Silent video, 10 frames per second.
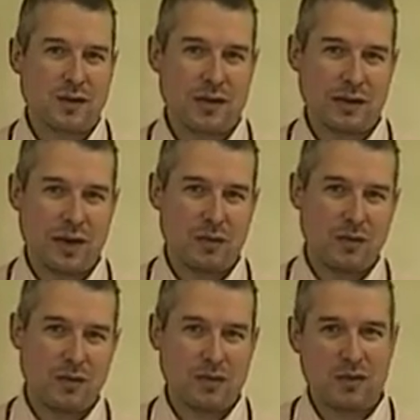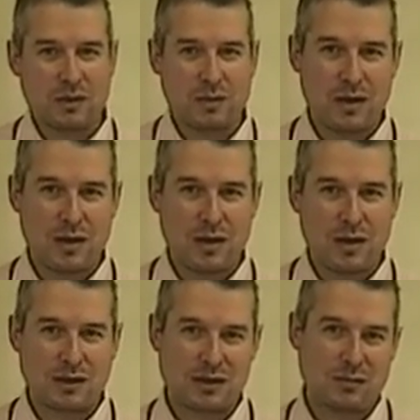the day before Christmas,
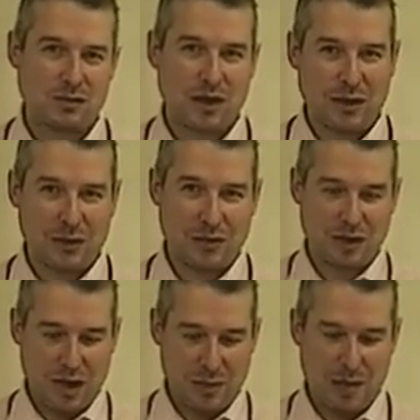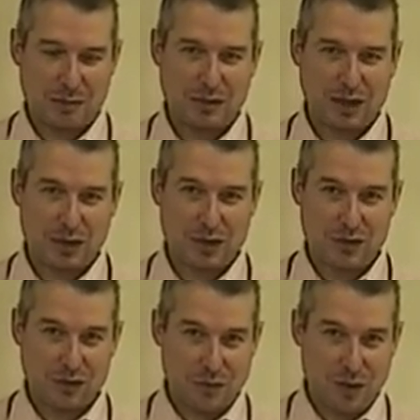trying to break up. I'm still here, so you
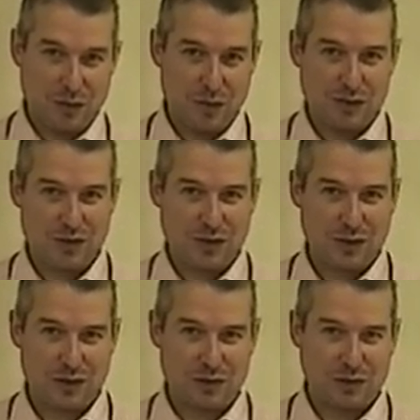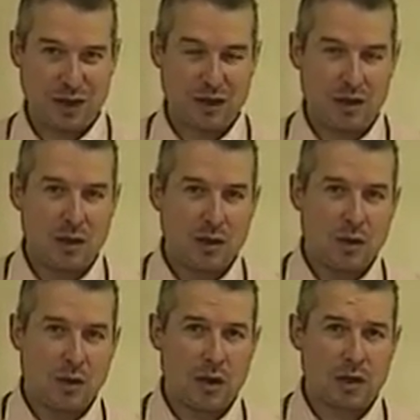better watch this video, okay? What
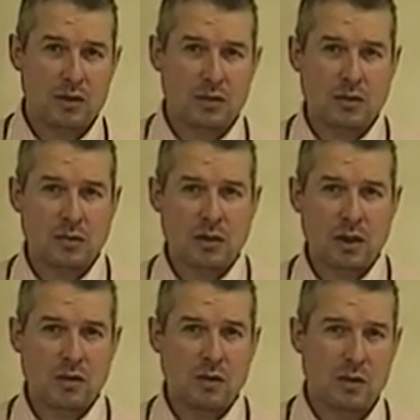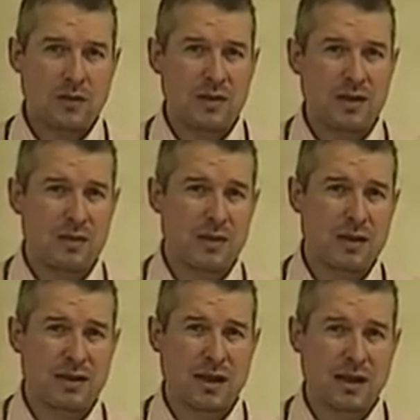I'm going to do is I'm going to go through some of the
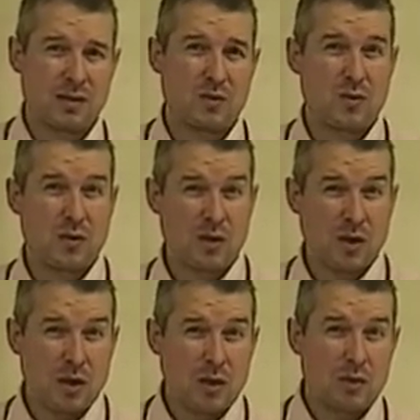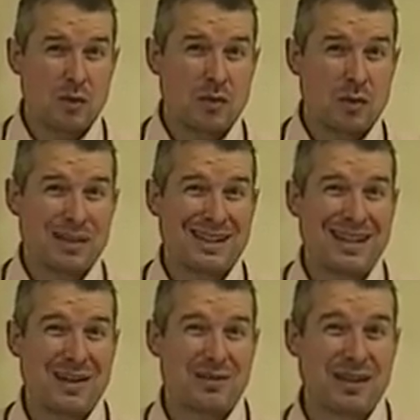difficult science words which you might
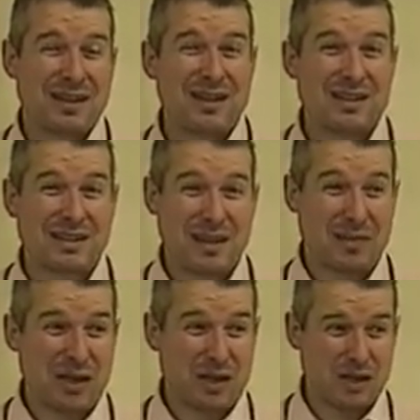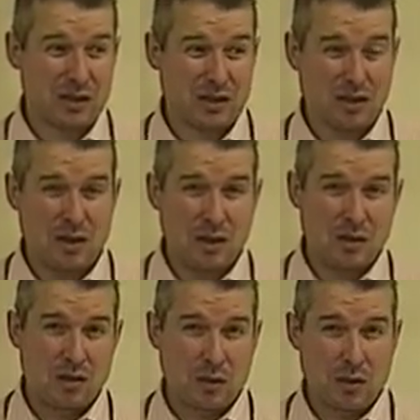encounter in your examinations.
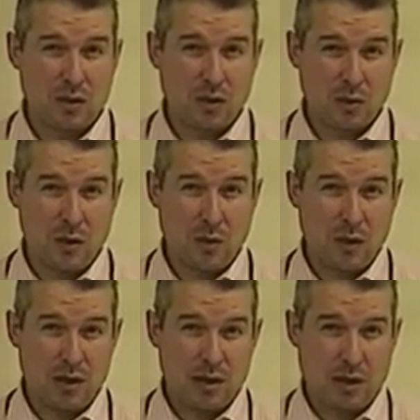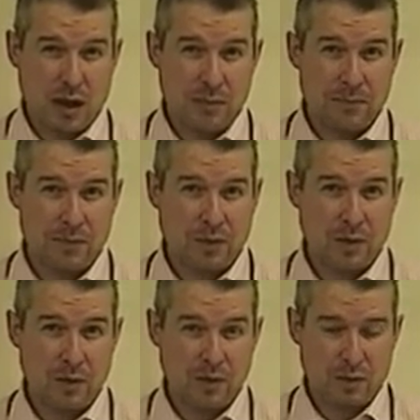So I'm going to hold them up one at a time, and I
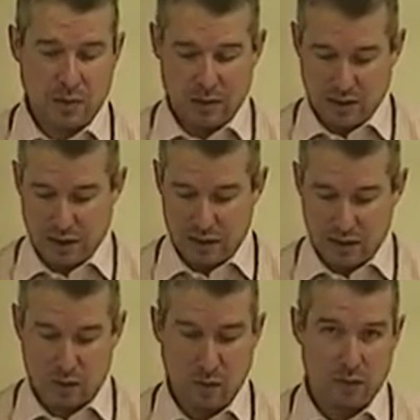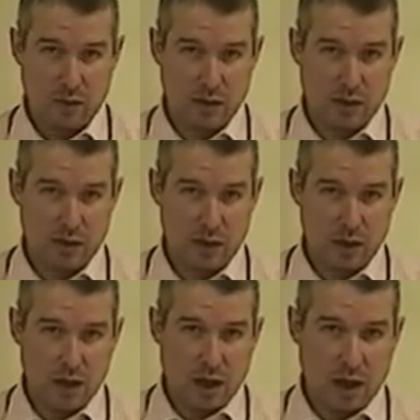want you to pay attention to what the word is
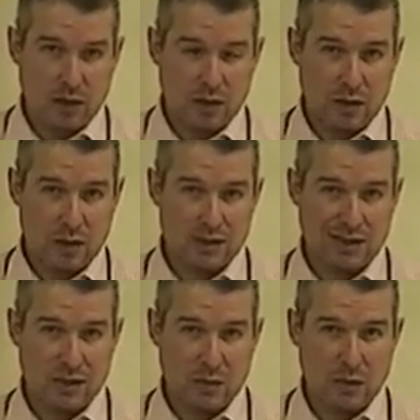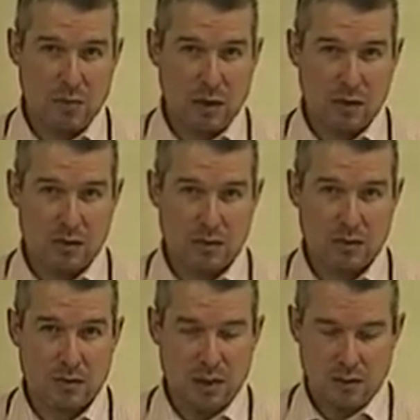and try to understand what it means,
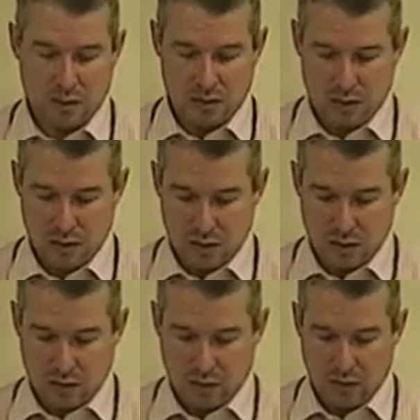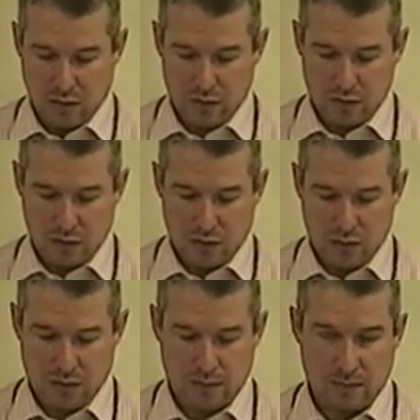okay? So our first word
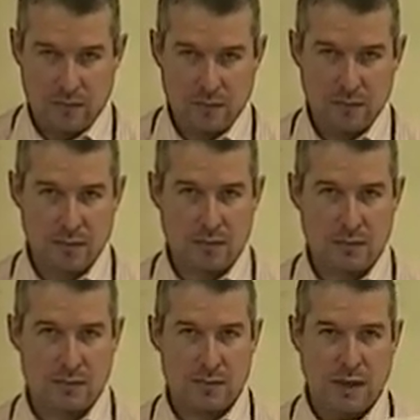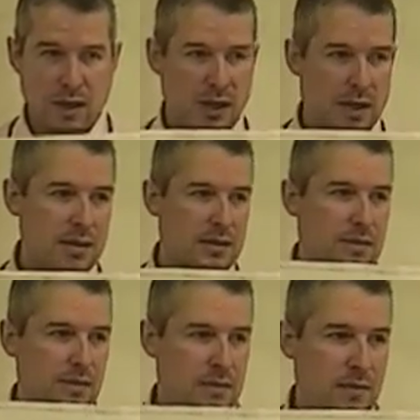is
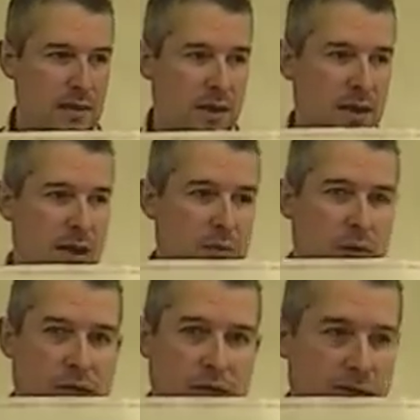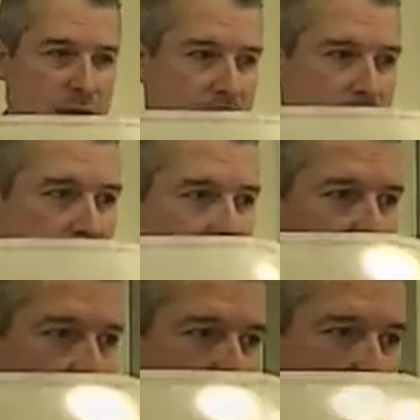hypothesis.
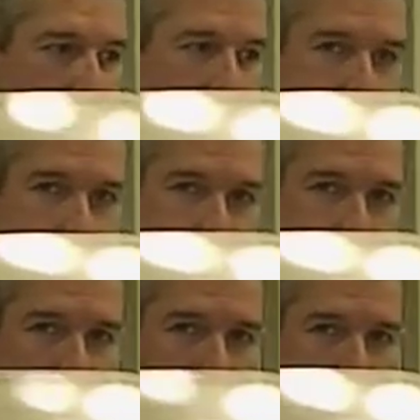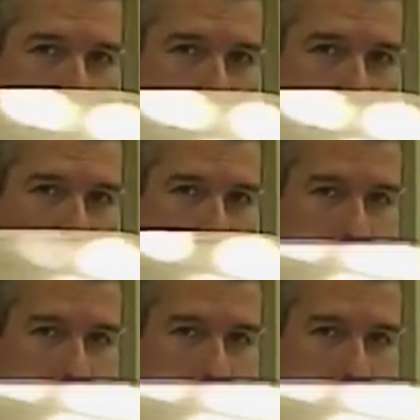You see that? Okay?